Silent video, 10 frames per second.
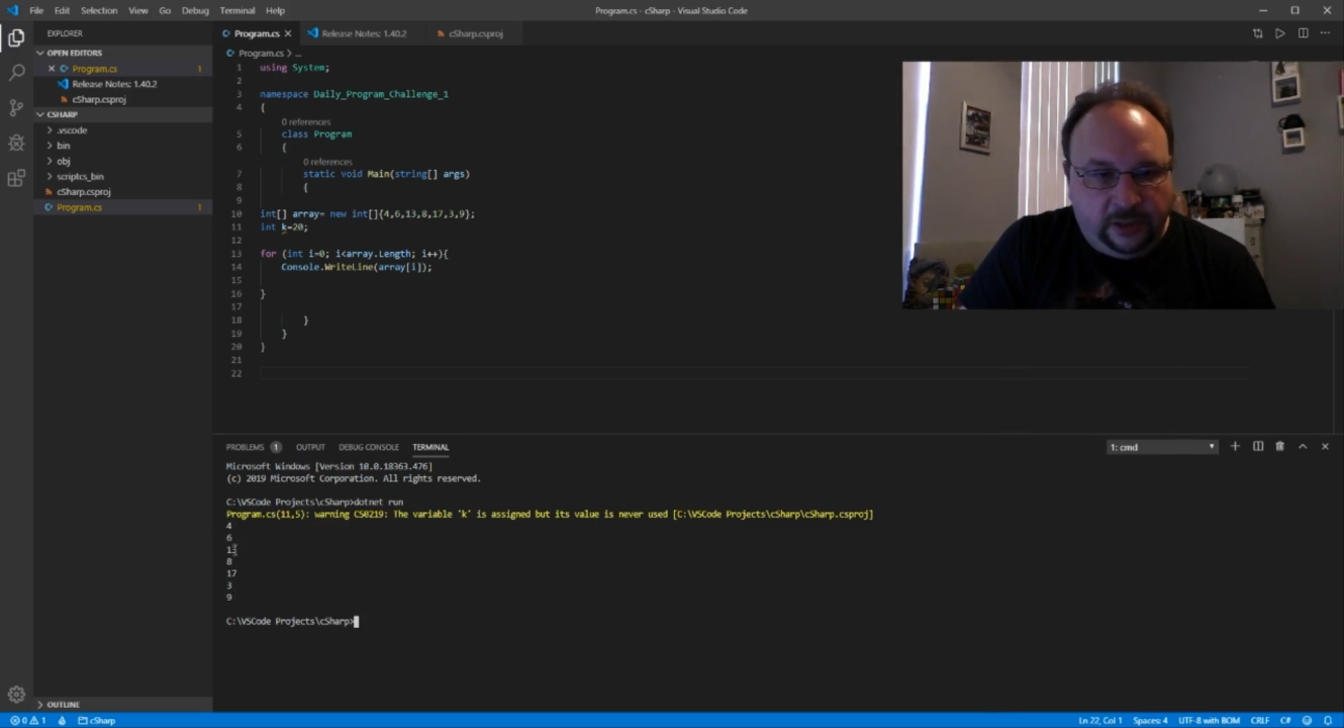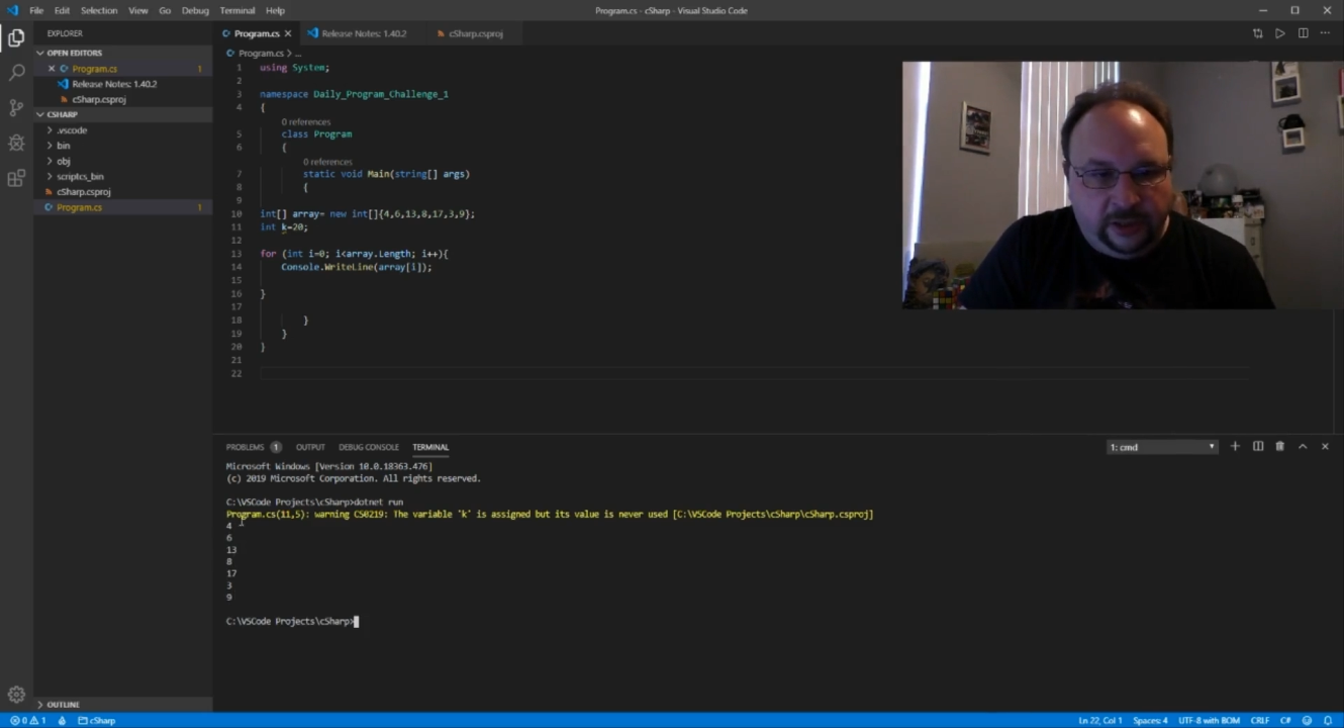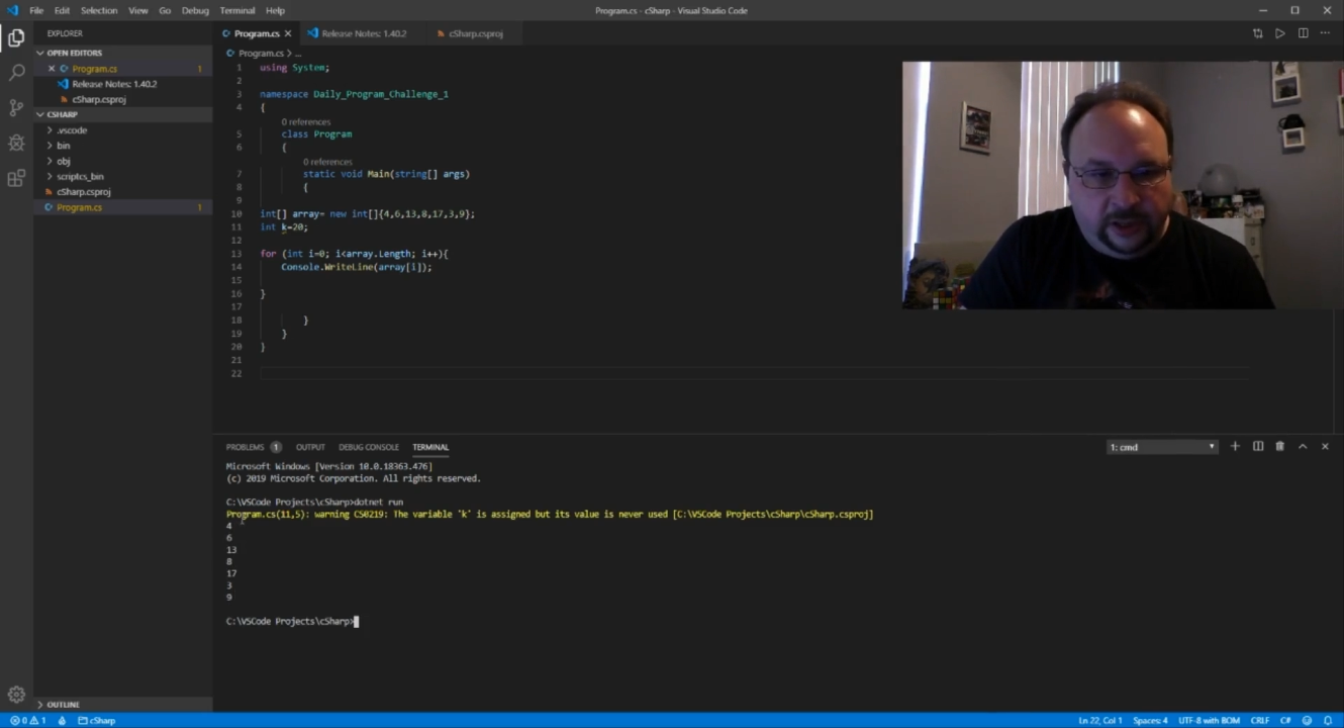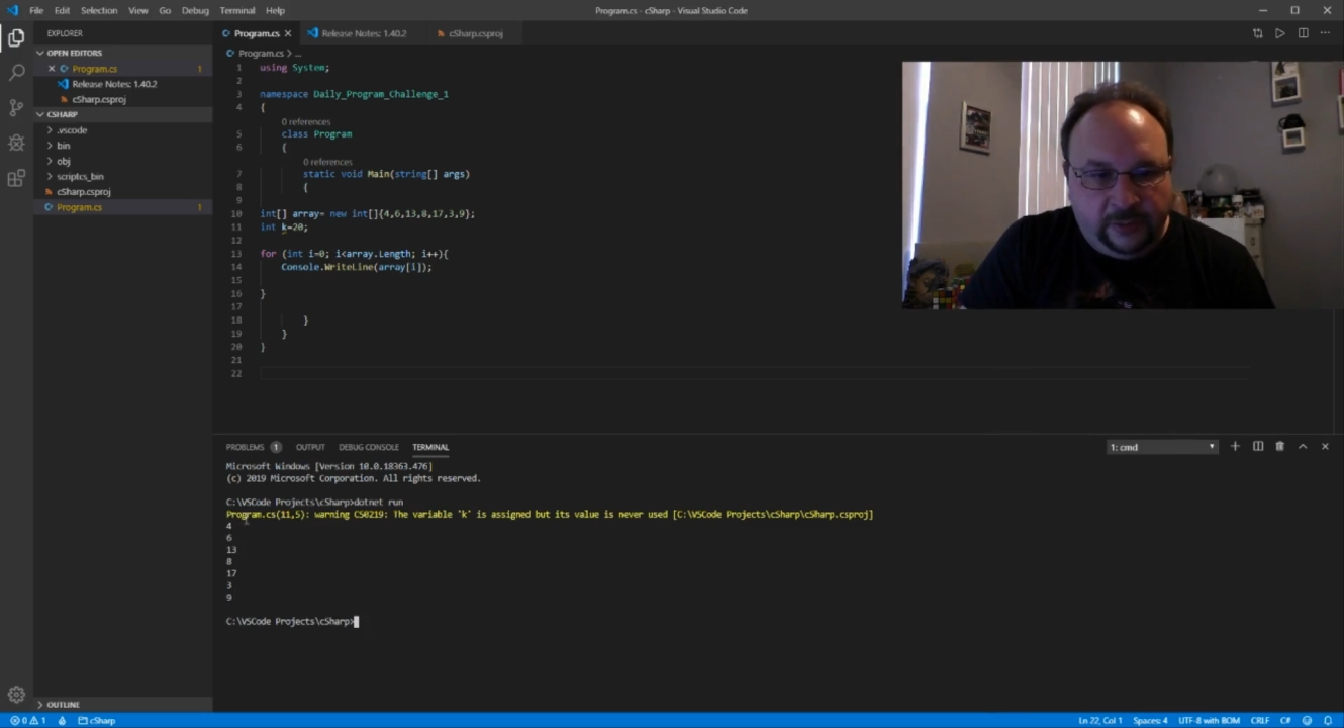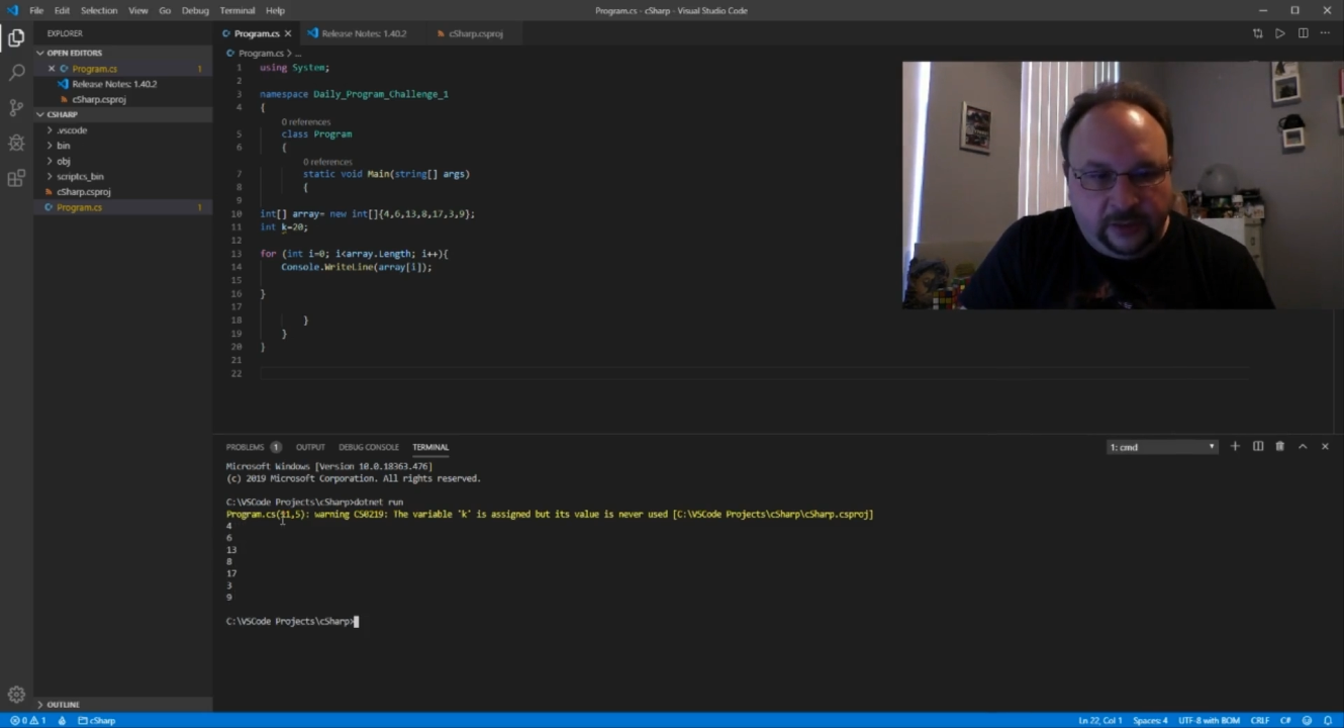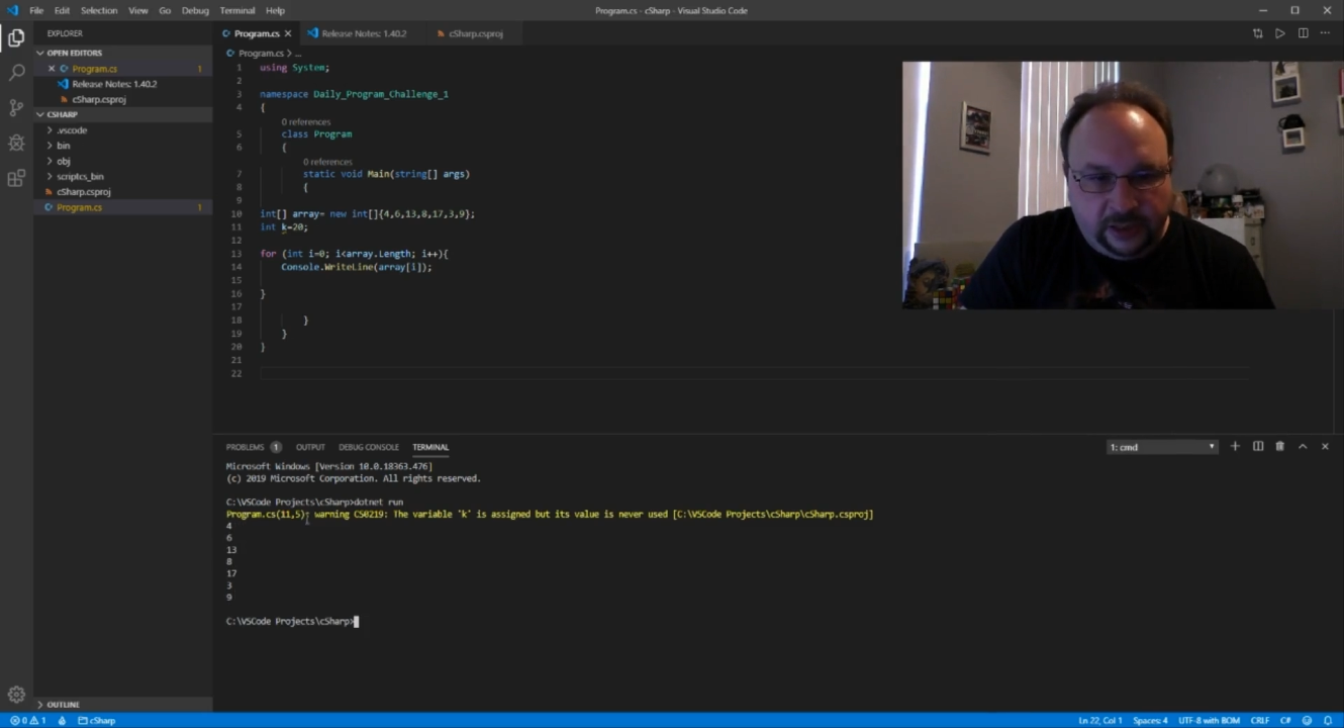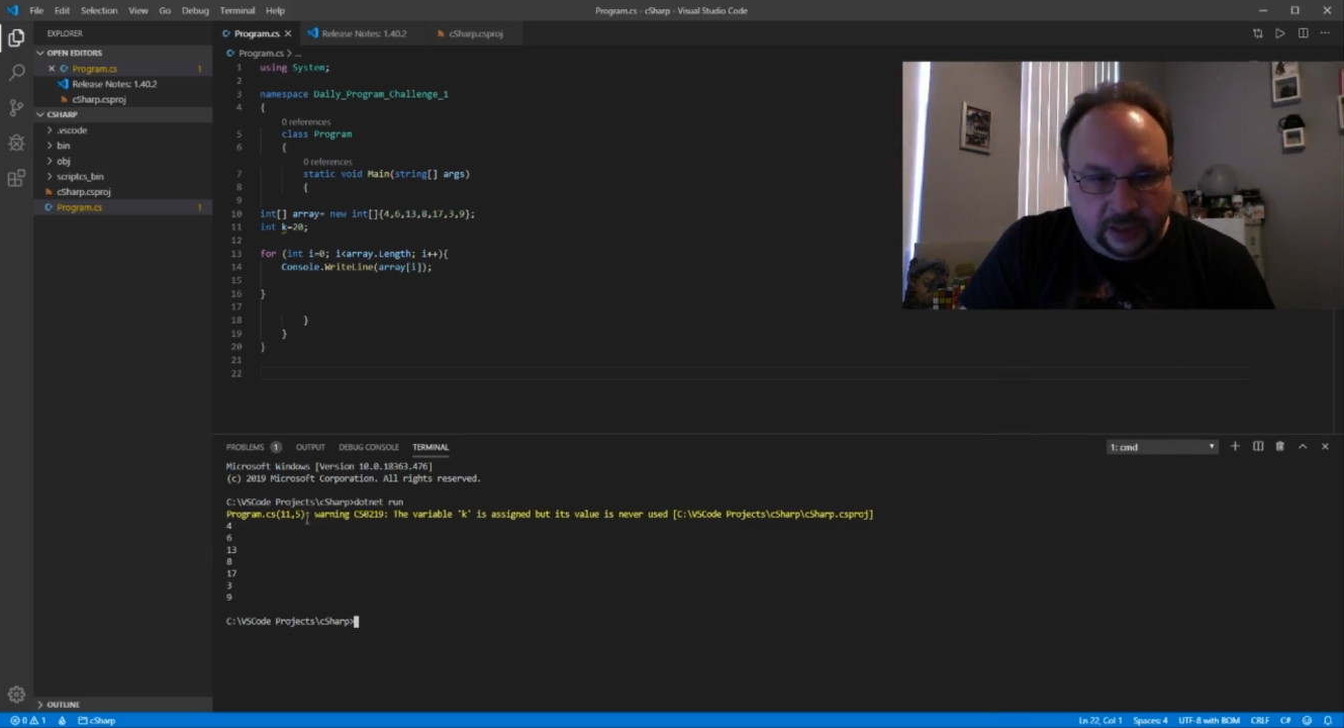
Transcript: the numbers,